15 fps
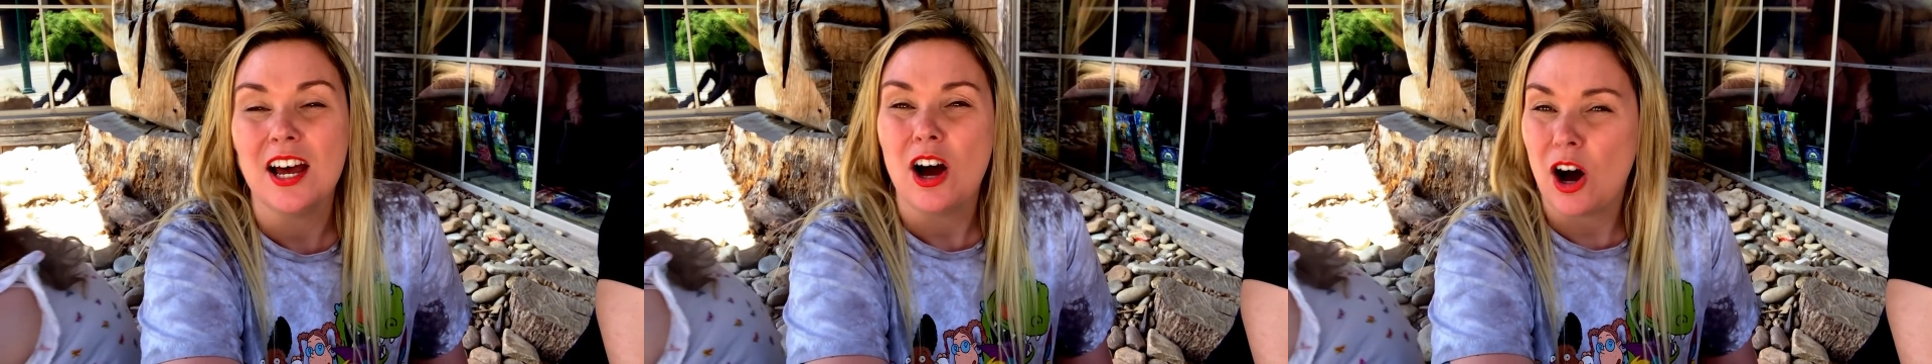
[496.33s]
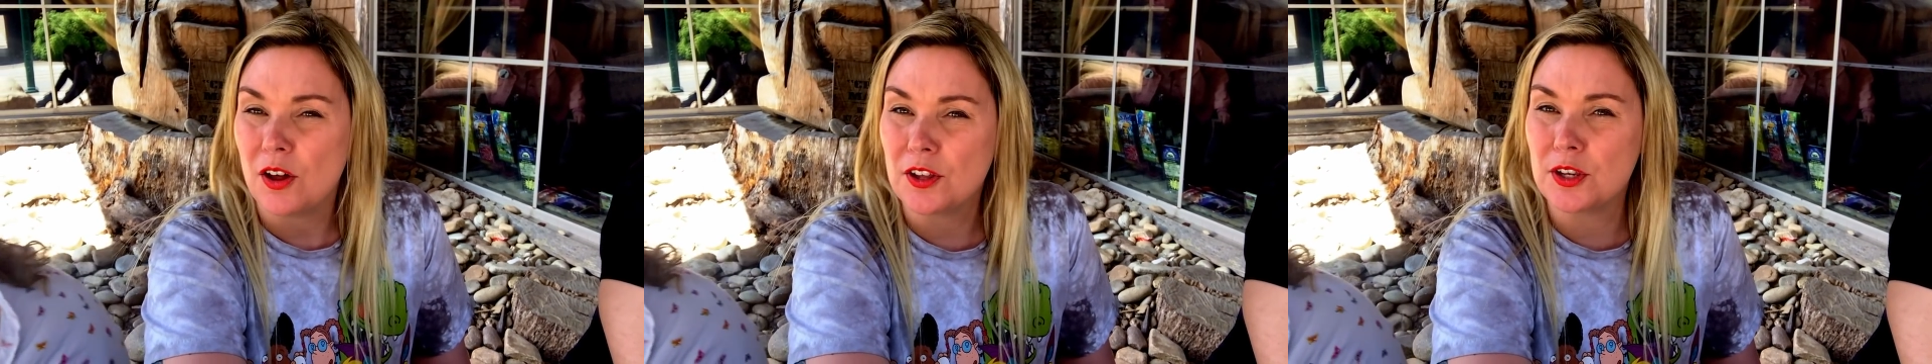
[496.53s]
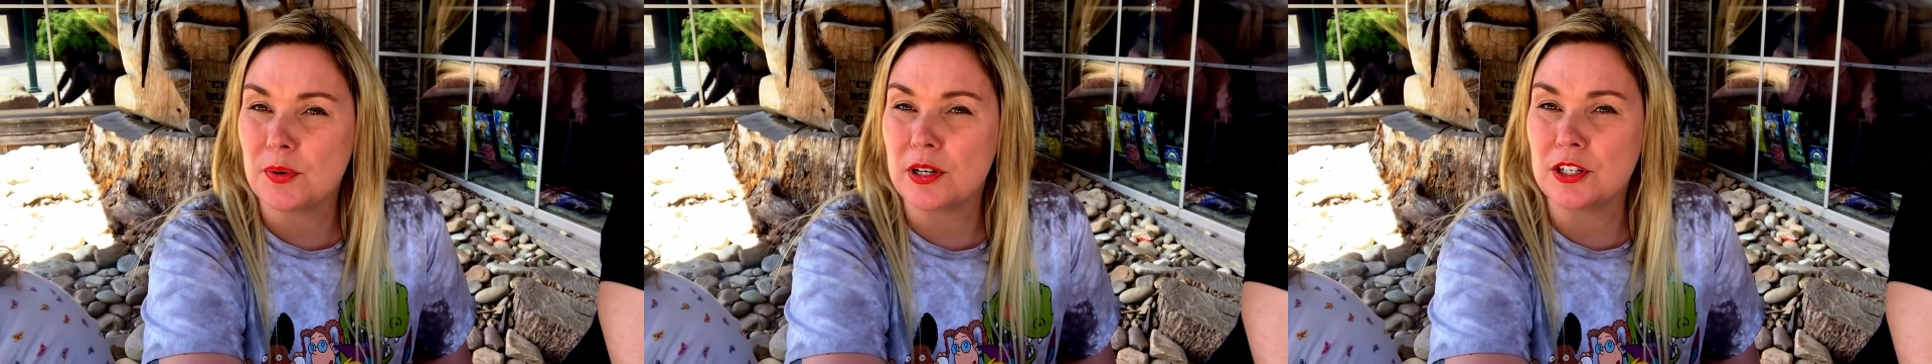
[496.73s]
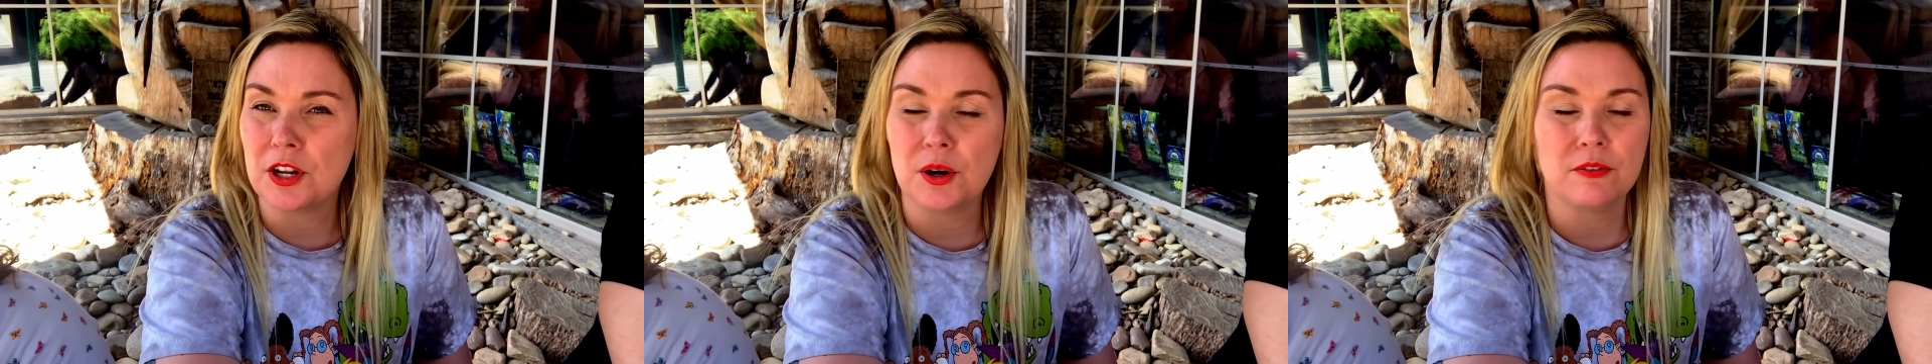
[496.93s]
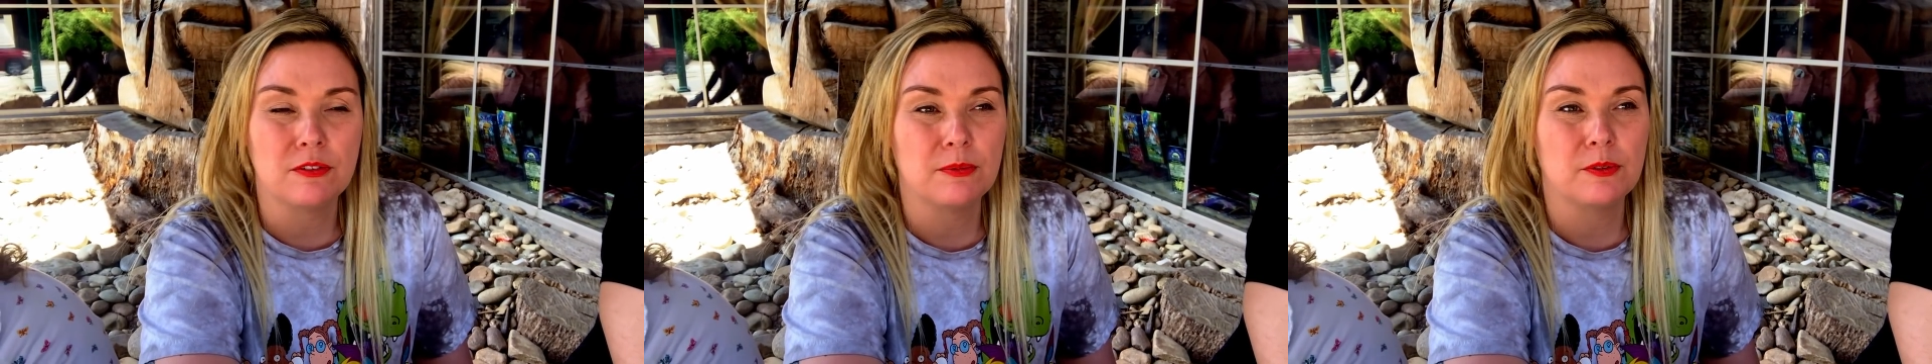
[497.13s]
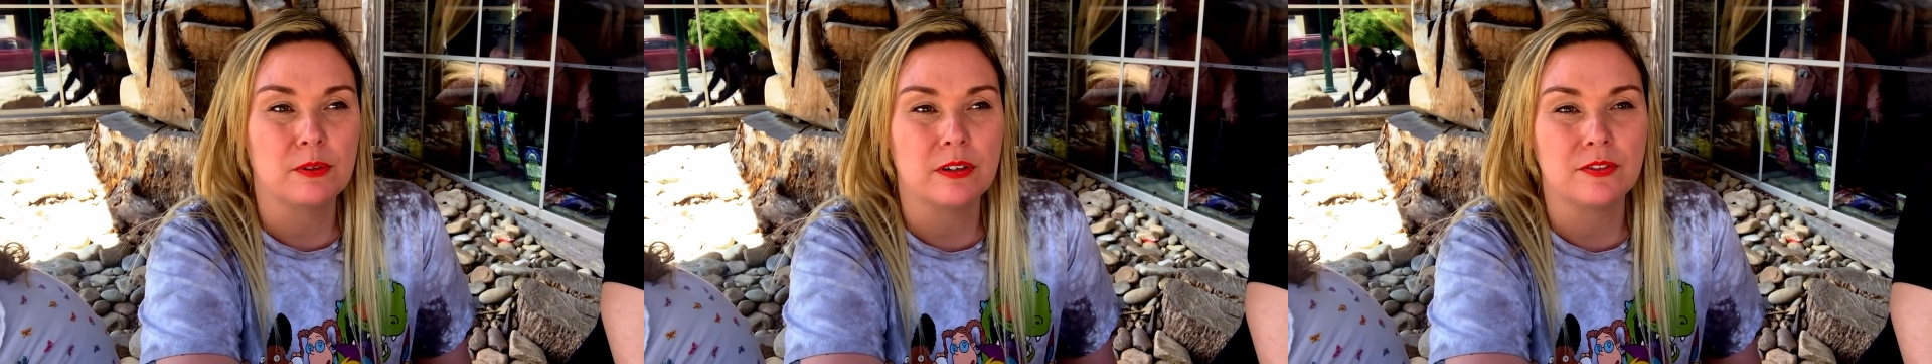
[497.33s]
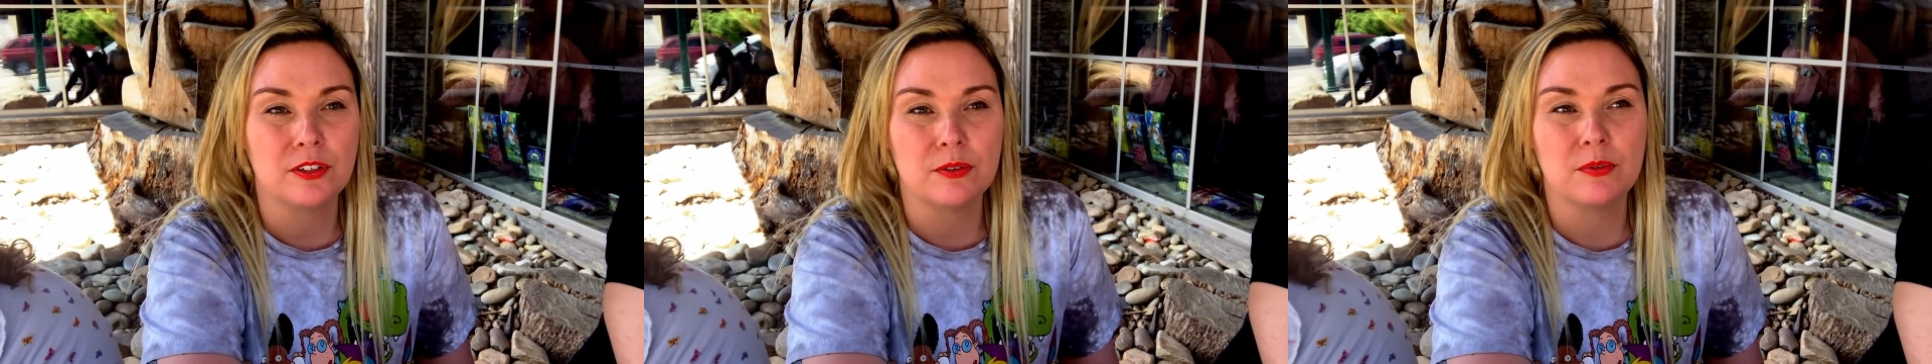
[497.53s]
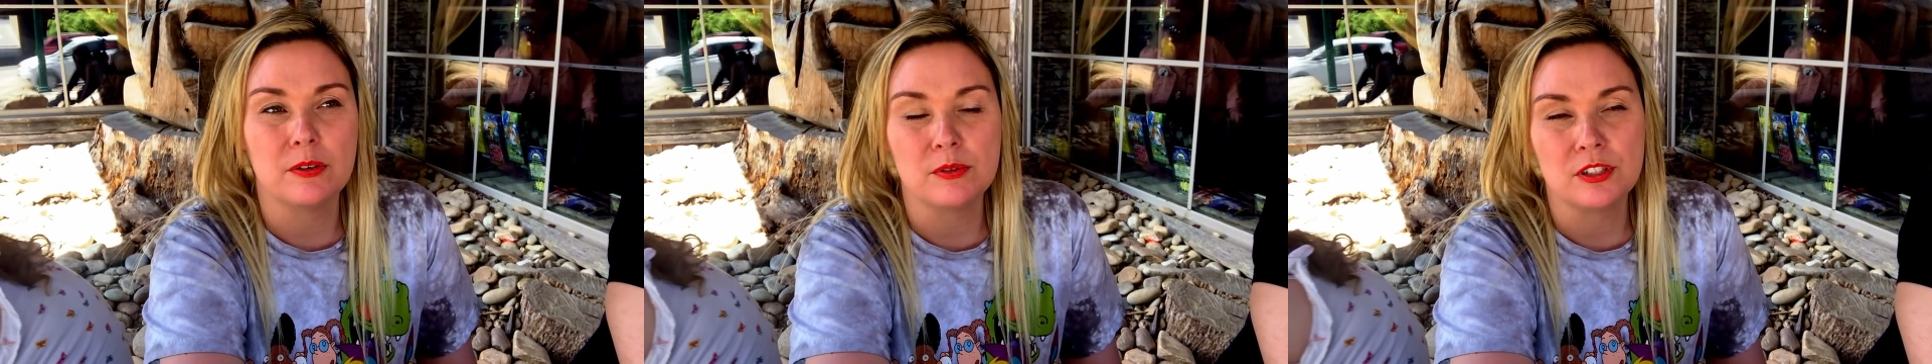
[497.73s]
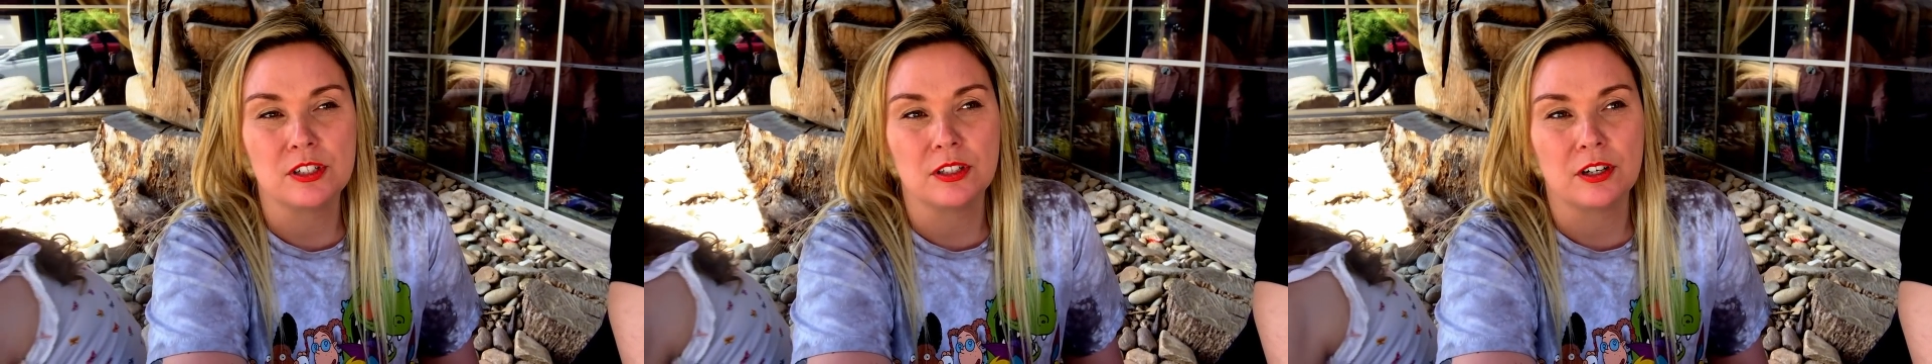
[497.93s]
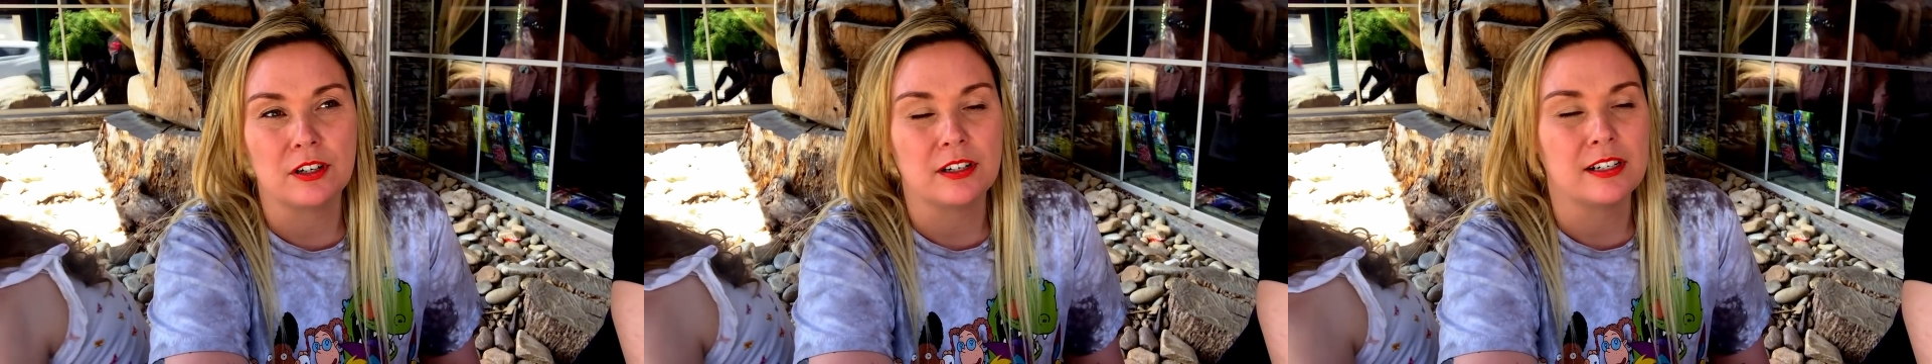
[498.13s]
Although you wouldn't know it from the review, we were still
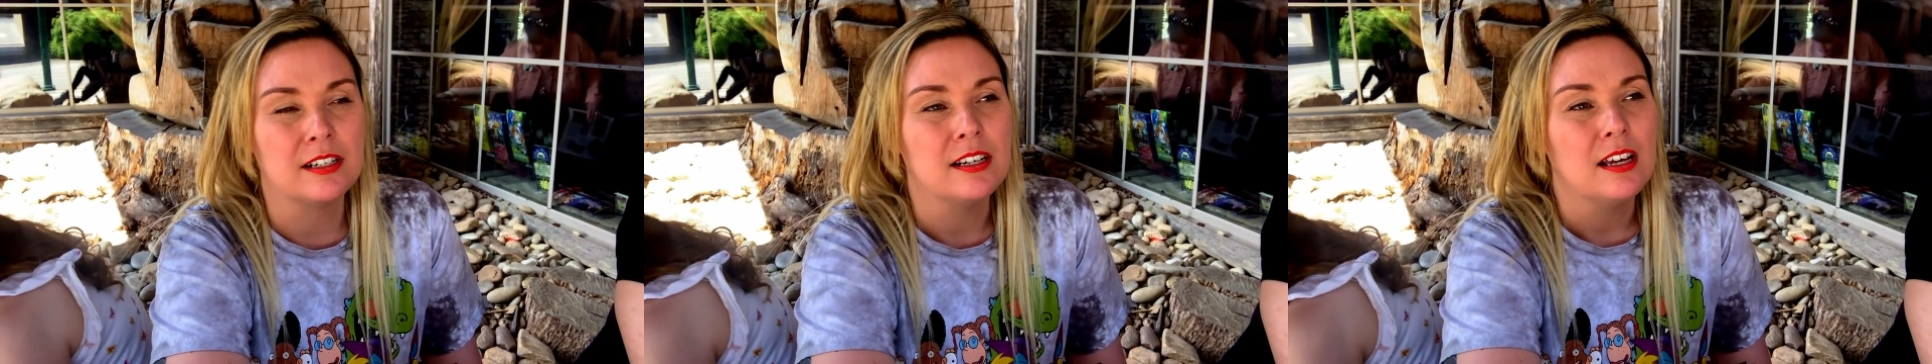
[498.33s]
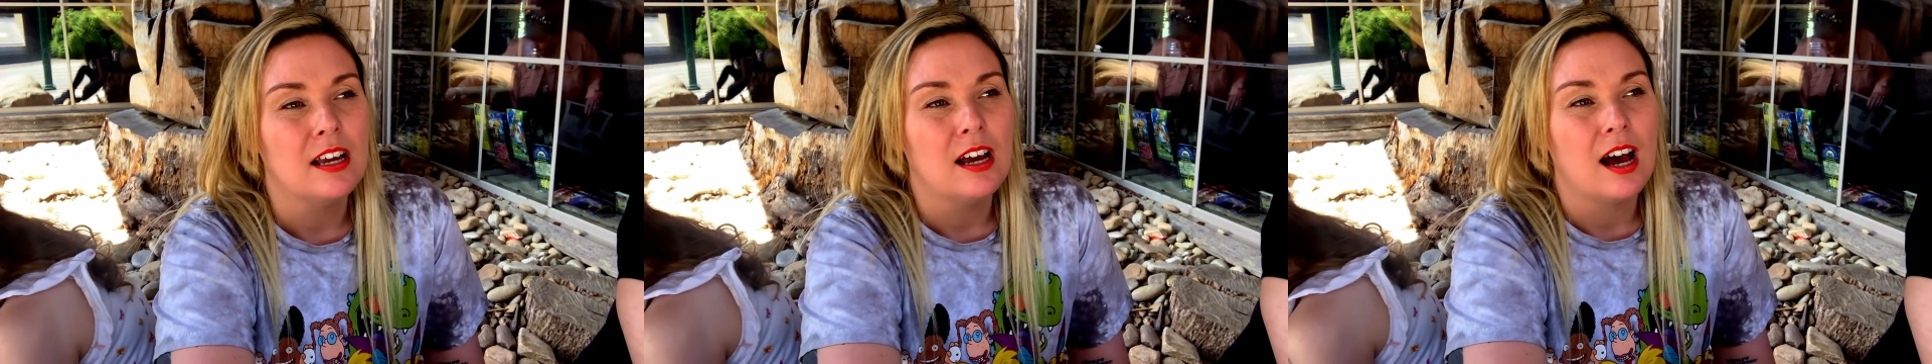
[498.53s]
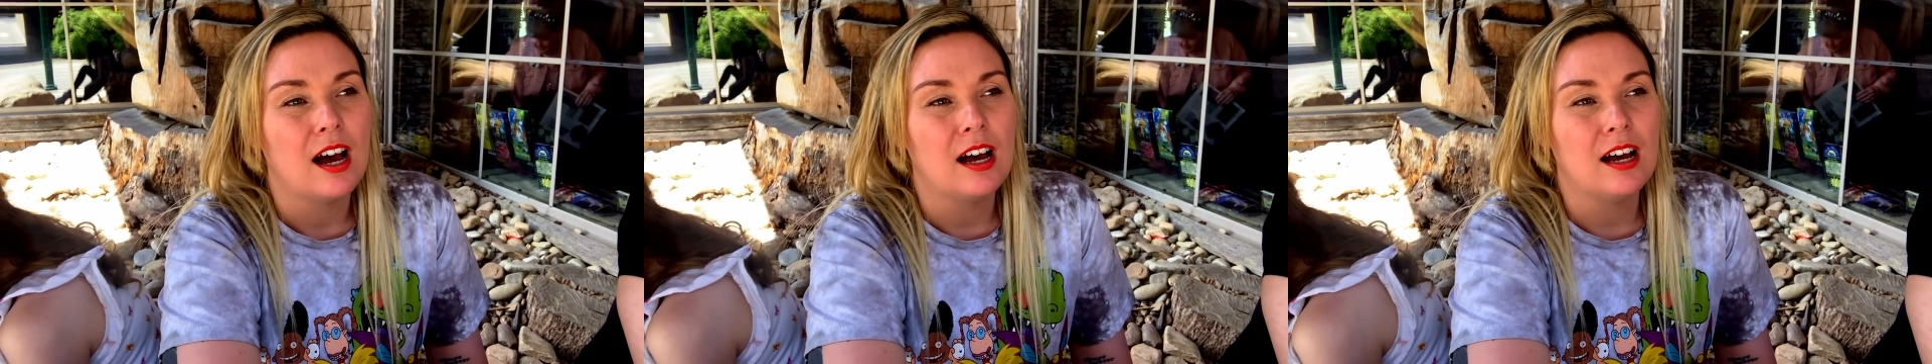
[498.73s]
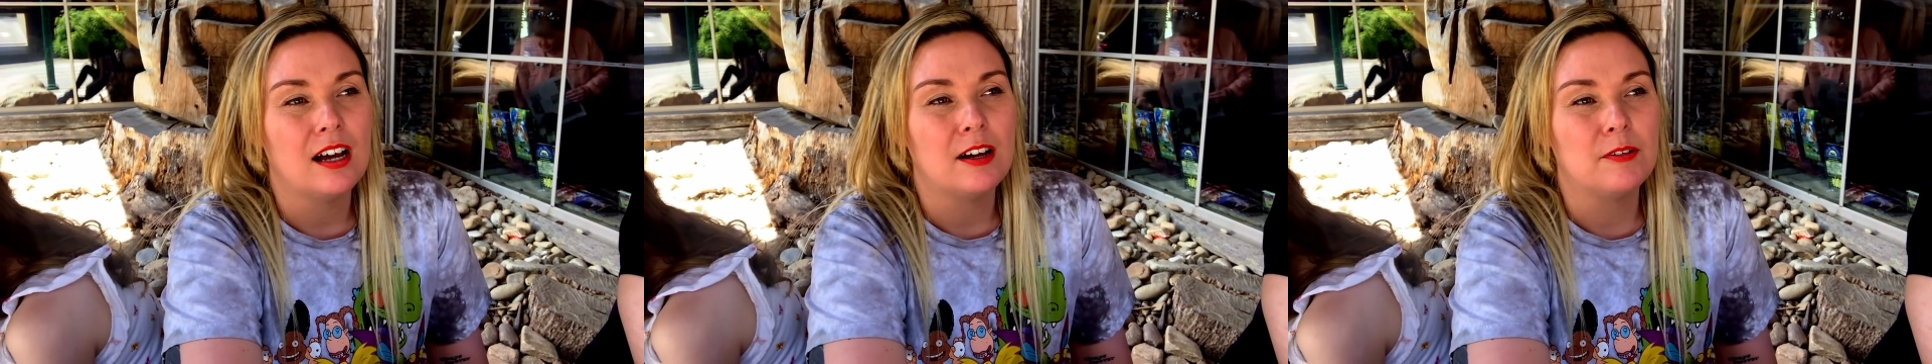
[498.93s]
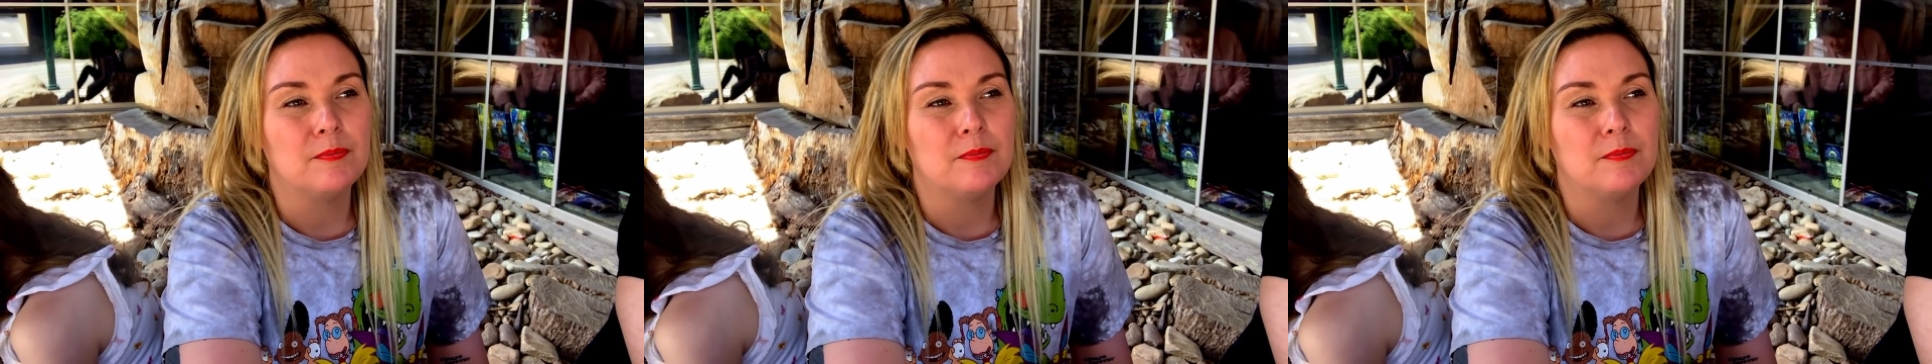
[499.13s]
learning. Um,